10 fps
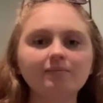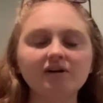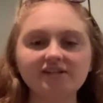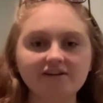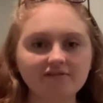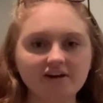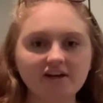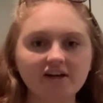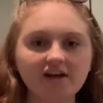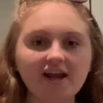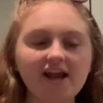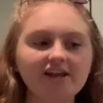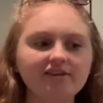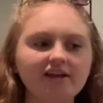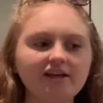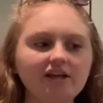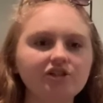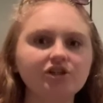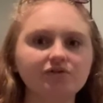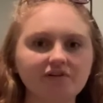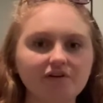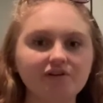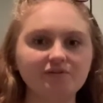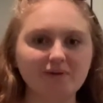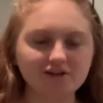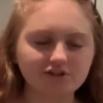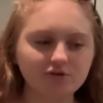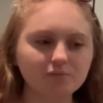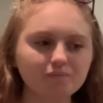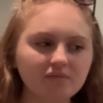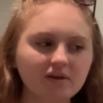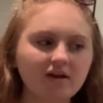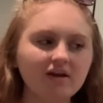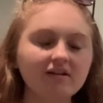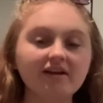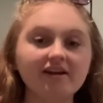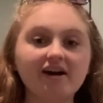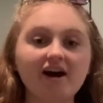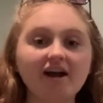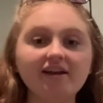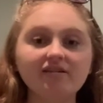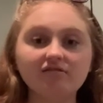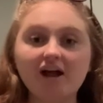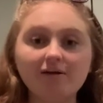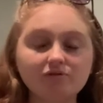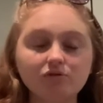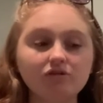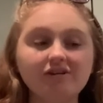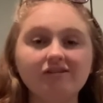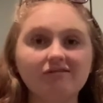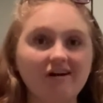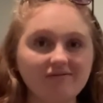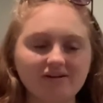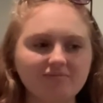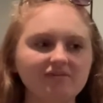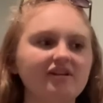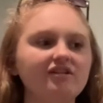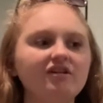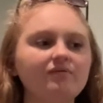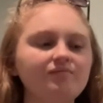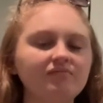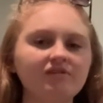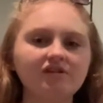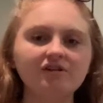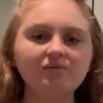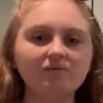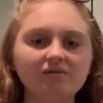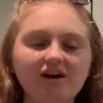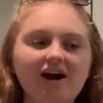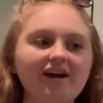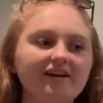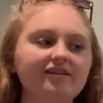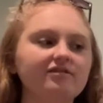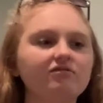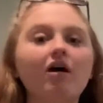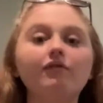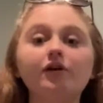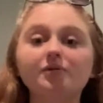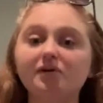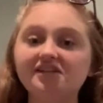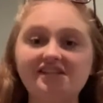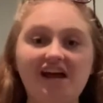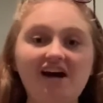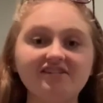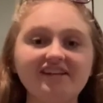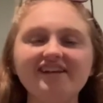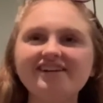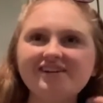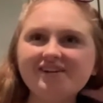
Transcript: different, and they each are very special. Like, I absolutely love them. Like, I love their personality.